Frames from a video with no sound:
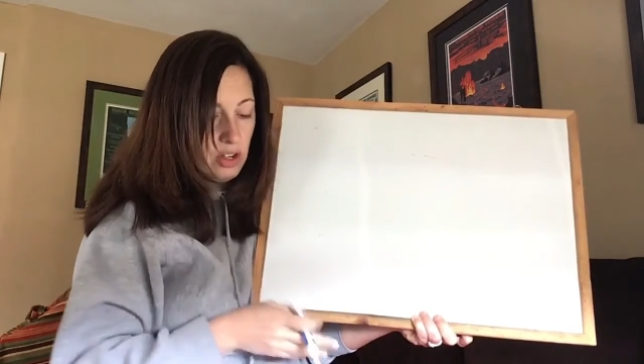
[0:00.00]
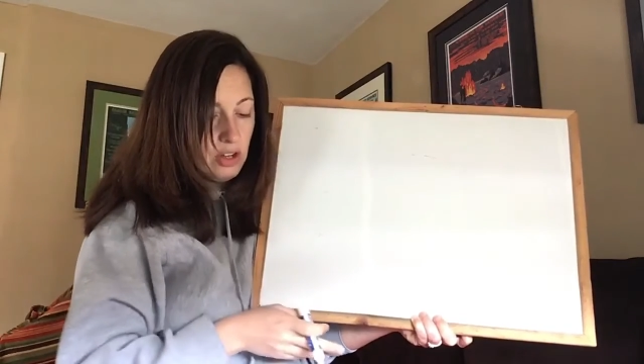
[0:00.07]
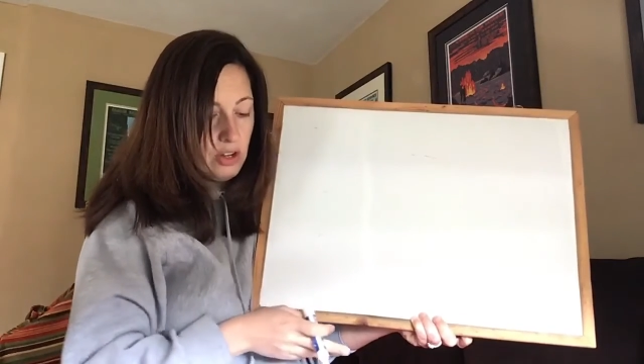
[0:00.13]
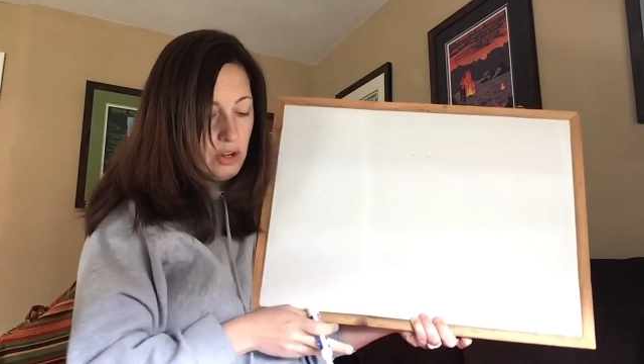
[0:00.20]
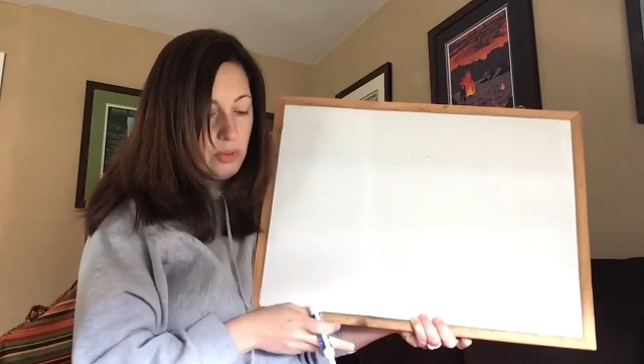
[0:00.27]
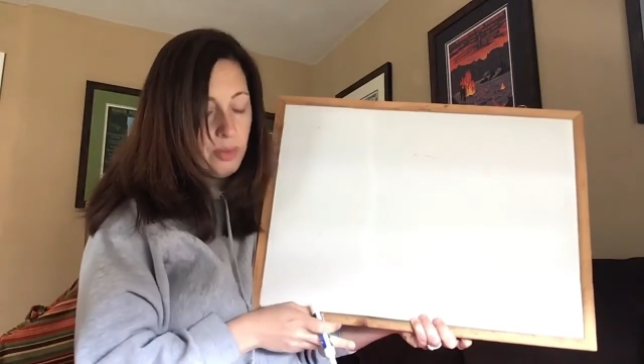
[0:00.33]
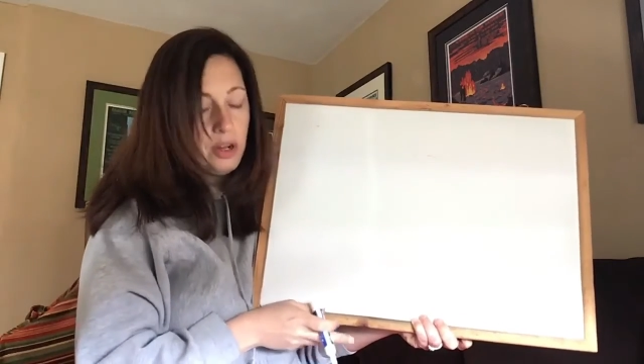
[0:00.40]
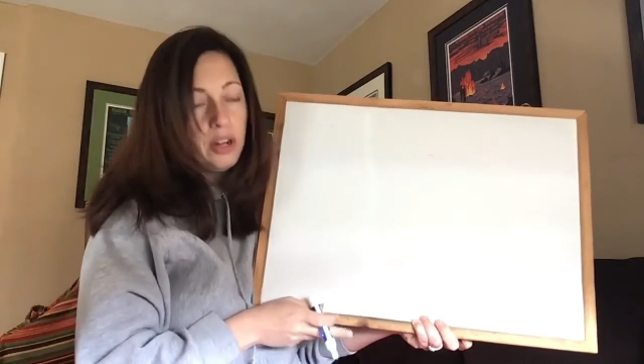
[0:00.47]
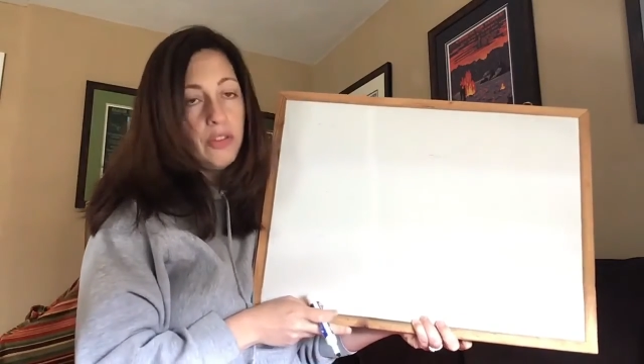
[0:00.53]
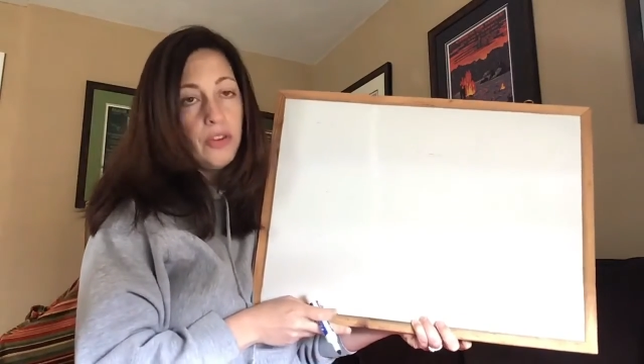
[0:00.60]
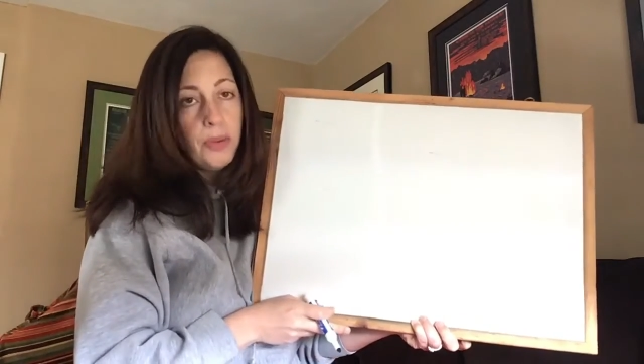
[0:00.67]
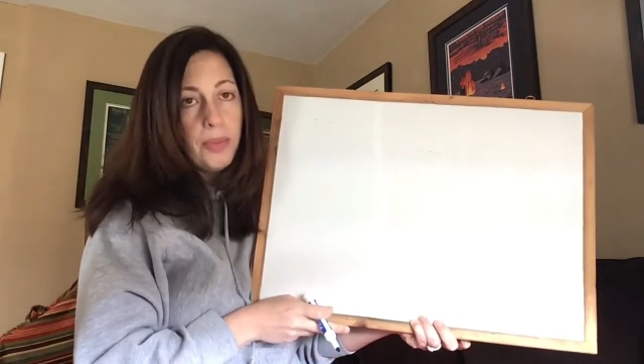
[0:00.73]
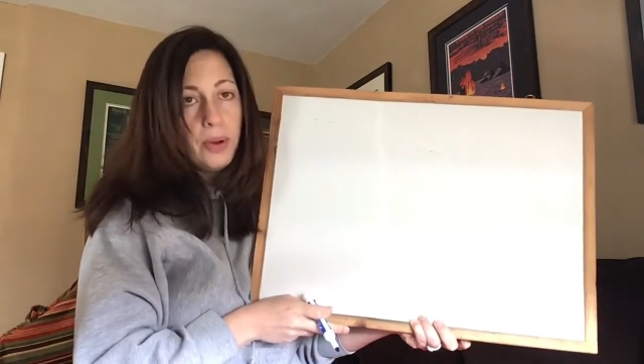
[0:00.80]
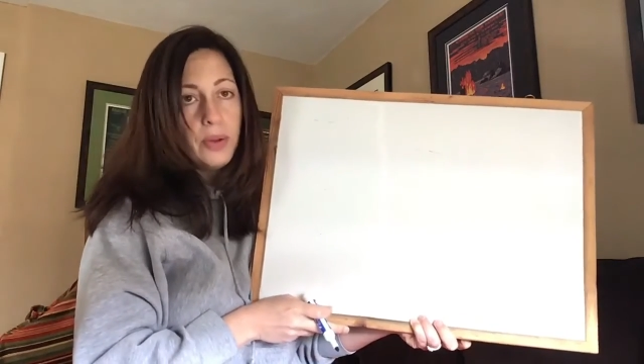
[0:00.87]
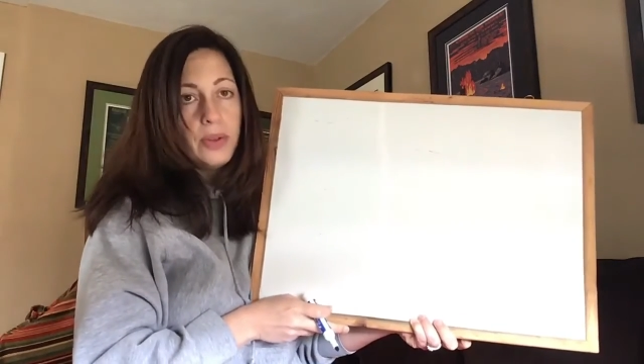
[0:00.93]
on homework for
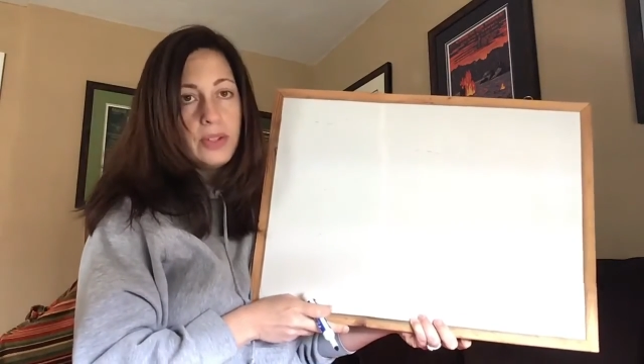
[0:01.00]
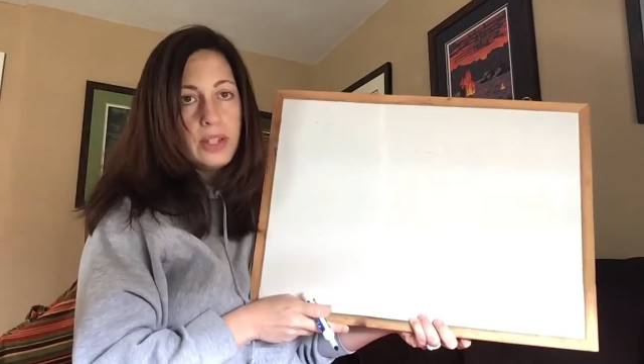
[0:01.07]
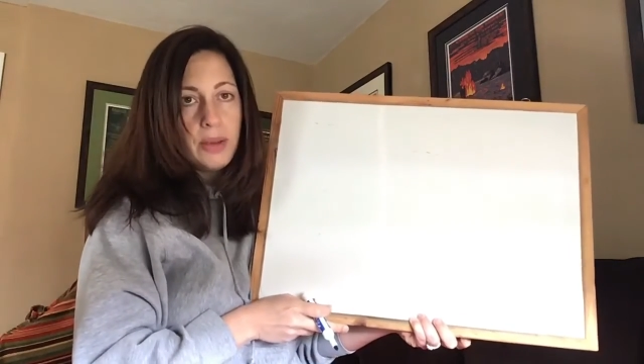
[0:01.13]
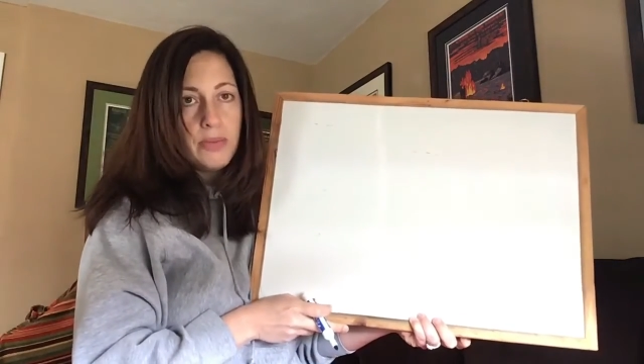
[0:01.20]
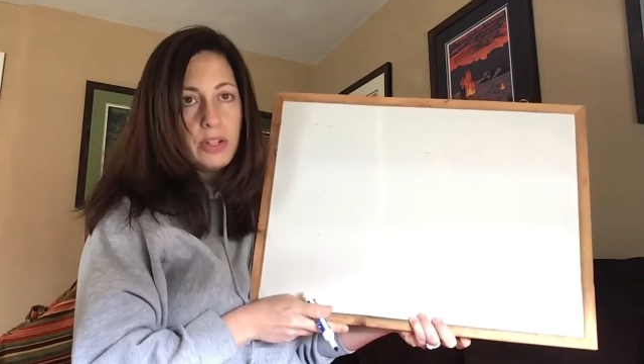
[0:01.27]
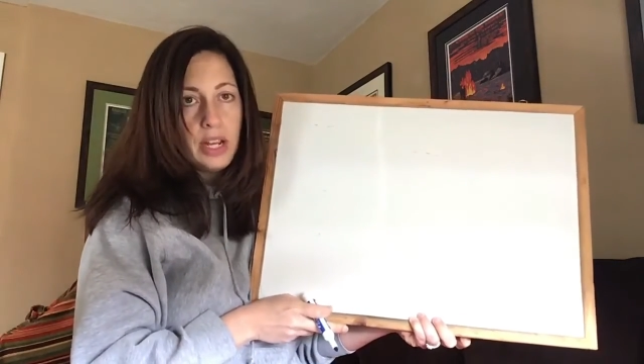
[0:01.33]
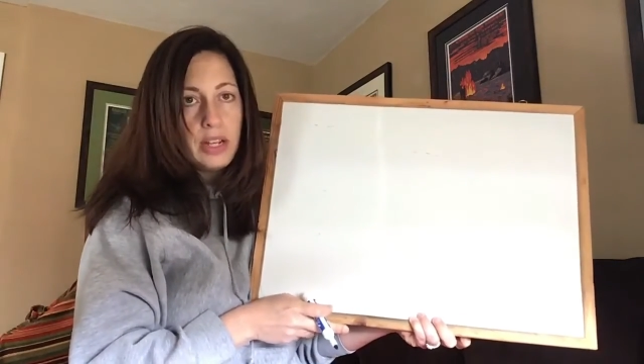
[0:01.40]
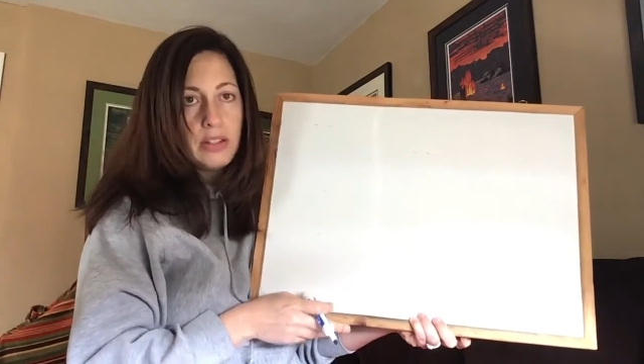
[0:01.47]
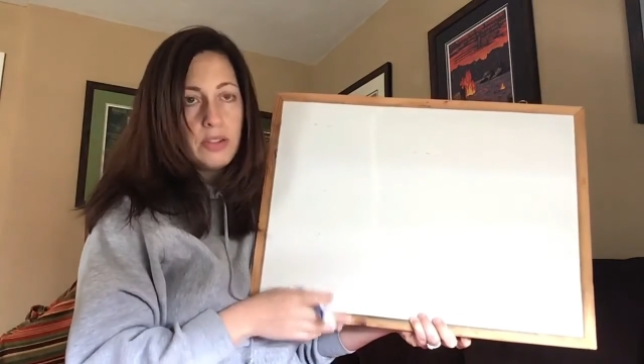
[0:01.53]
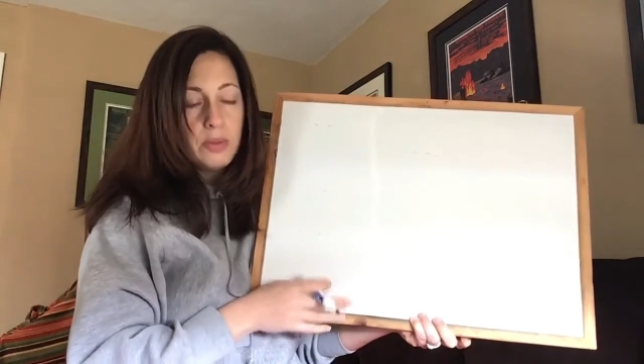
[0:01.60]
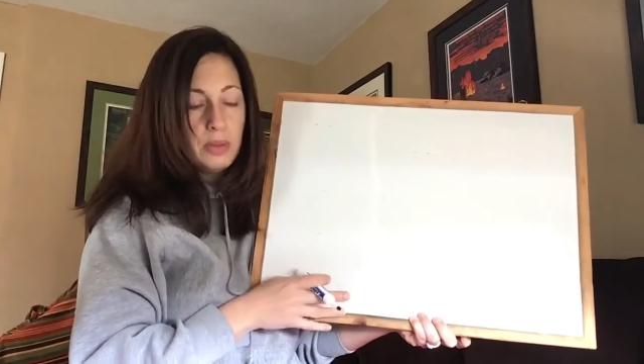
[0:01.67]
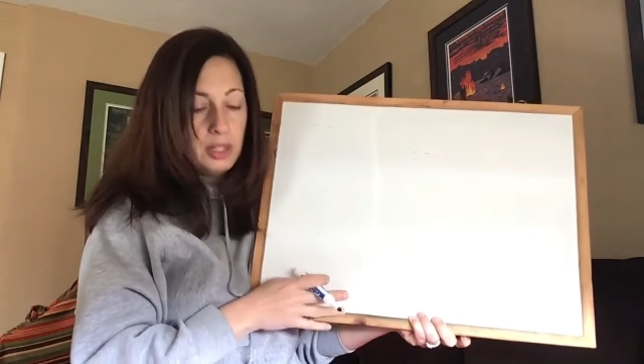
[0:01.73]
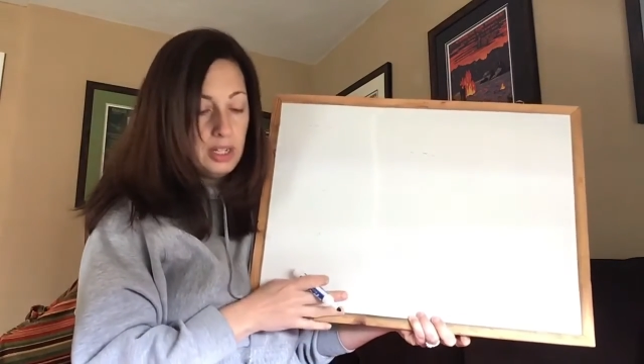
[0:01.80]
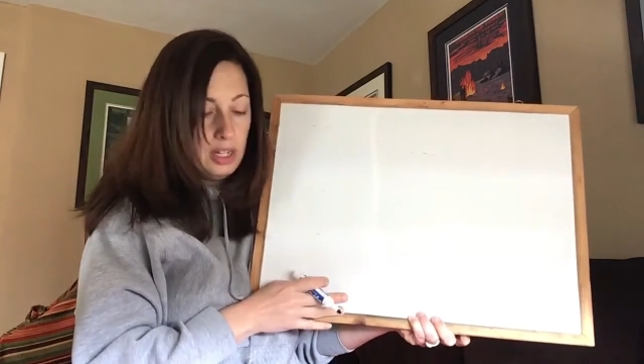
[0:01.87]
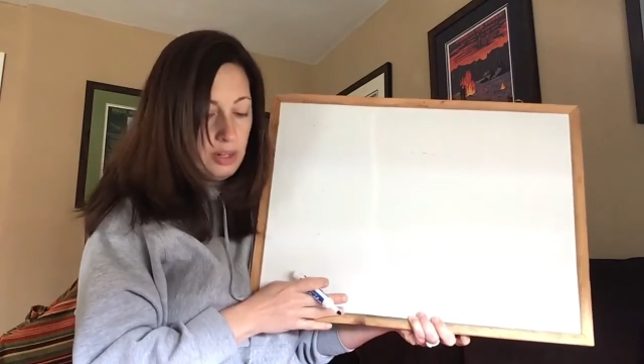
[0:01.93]
both subjects?
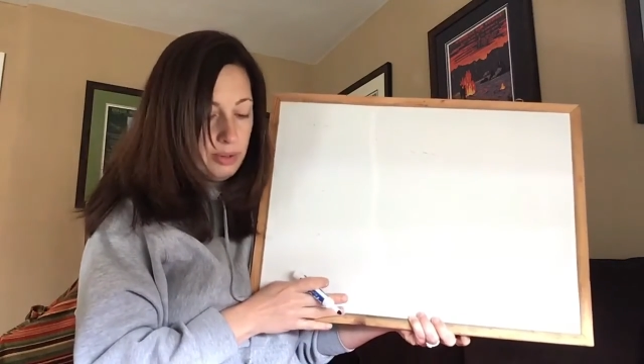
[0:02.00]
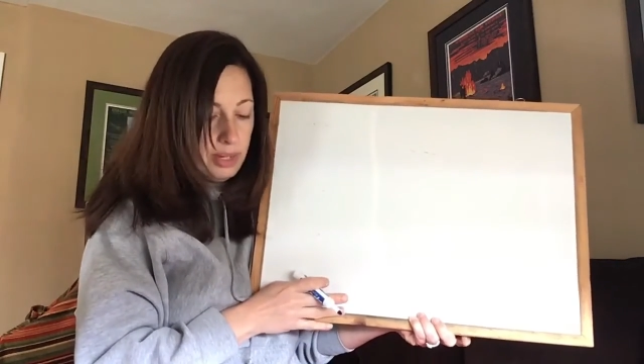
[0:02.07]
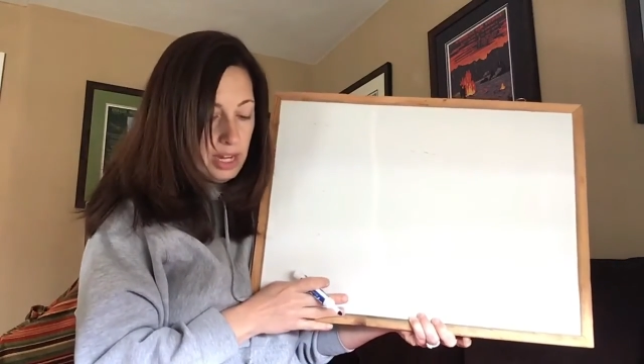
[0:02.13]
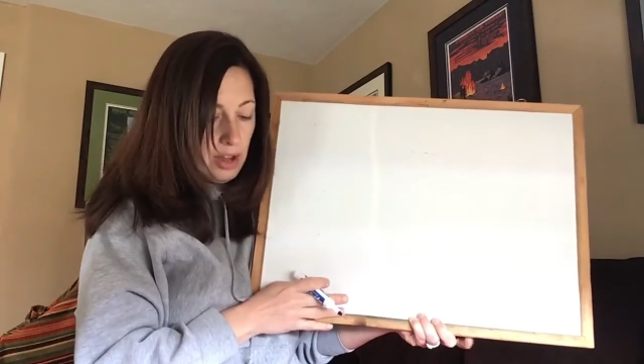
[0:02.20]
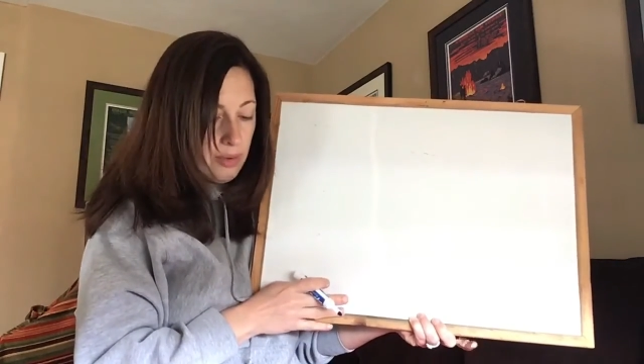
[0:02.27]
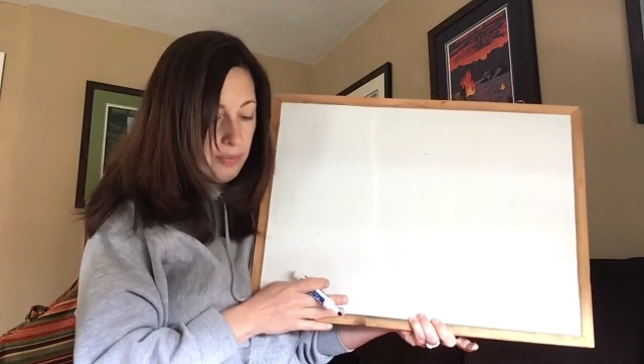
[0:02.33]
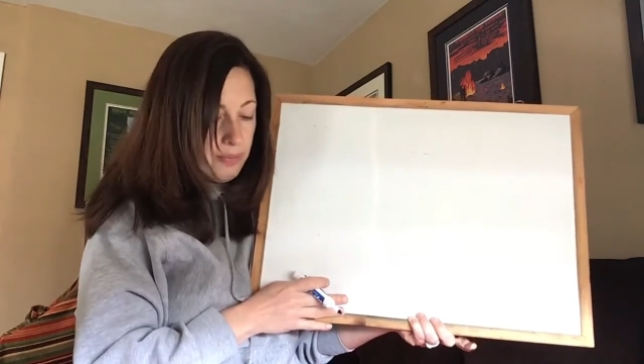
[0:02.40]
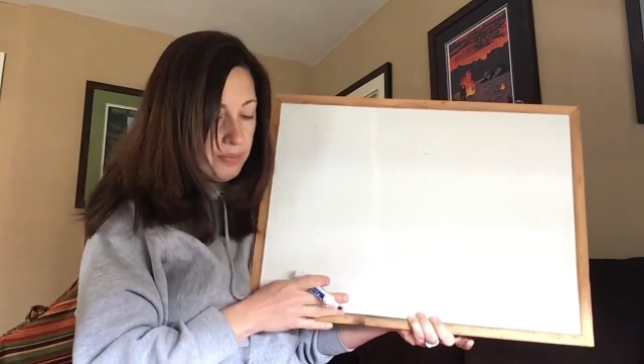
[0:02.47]
Well, here we go.